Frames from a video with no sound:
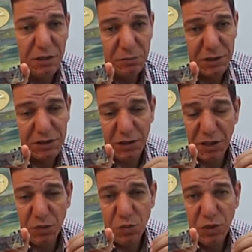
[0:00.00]
but
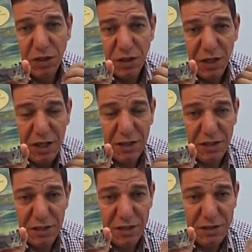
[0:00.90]
now and in
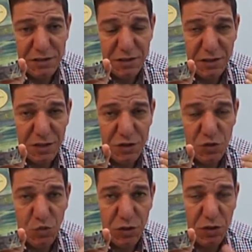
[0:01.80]
the next classes
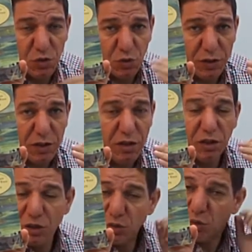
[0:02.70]
we are going
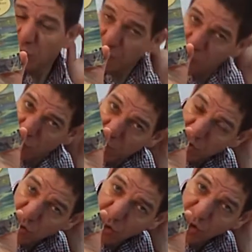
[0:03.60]
to
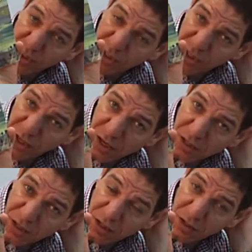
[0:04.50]
focus on
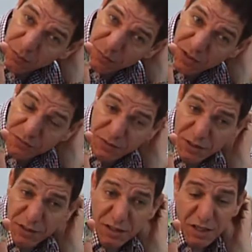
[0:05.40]
Huckleberry
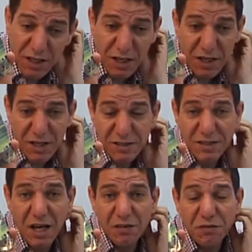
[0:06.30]
Finn as
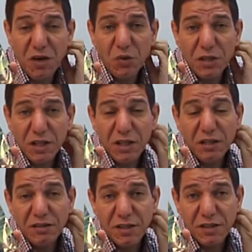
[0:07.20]
a founding
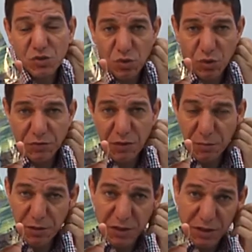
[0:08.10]
text of
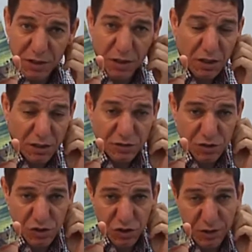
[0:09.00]
American
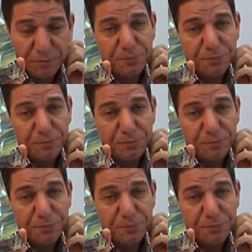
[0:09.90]
literature.